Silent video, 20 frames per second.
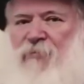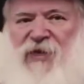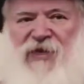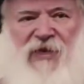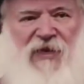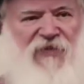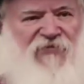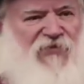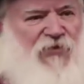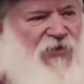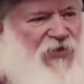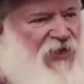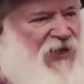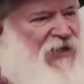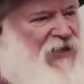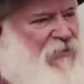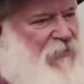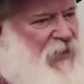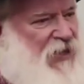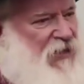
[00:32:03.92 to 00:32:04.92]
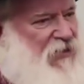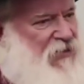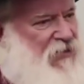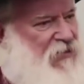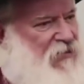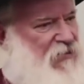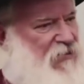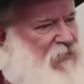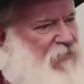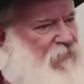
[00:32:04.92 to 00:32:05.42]
But if you think about
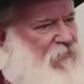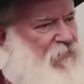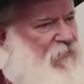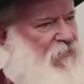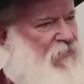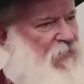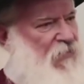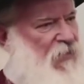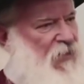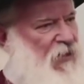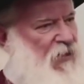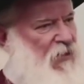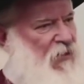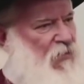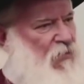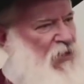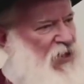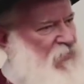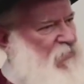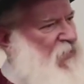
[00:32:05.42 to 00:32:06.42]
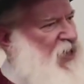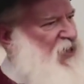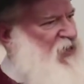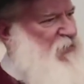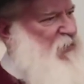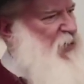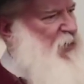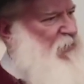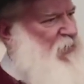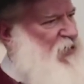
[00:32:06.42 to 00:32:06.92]
it, what
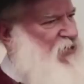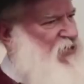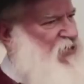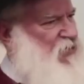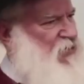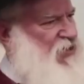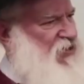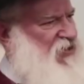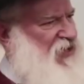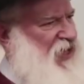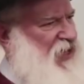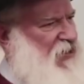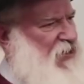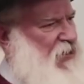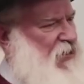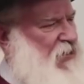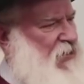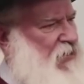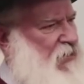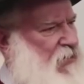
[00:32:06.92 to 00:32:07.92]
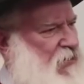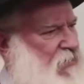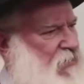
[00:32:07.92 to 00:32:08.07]
makes people suicidal?